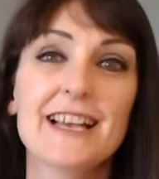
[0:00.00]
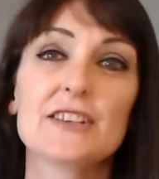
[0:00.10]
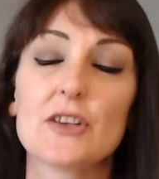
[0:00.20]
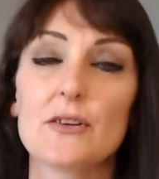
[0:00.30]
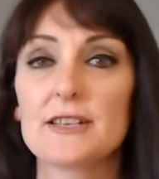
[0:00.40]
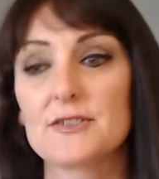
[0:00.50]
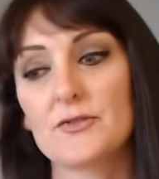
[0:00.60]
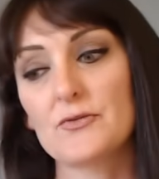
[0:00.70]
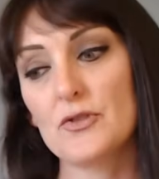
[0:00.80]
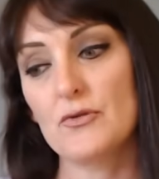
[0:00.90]
So it's
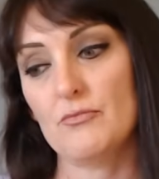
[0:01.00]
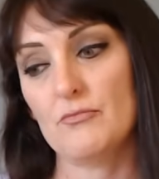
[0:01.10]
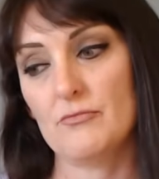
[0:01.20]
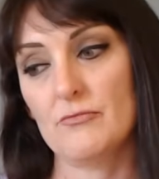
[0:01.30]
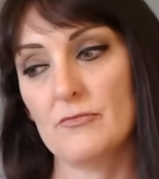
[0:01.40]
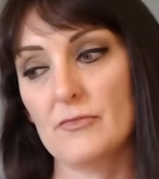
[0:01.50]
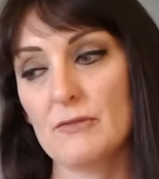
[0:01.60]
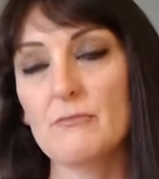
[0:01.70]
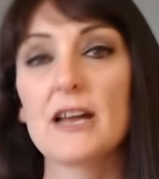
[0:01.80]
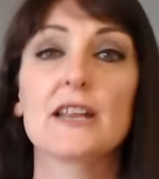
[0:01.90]
through the
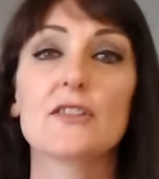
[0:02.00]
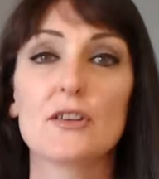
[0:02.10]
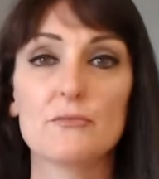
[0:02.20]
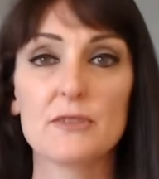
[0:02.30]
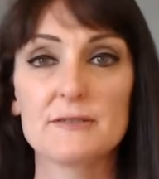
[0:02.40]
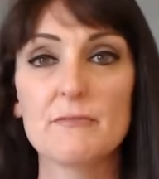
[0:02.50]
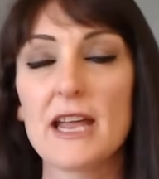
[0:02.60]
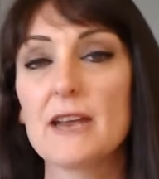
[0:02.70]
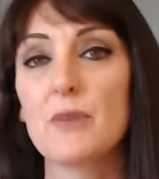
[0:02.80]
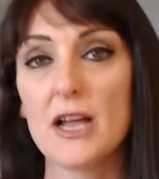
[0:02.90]
money that is
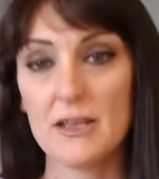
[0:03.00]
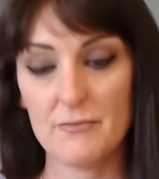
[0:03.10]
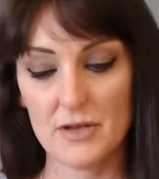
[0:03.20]
made by a,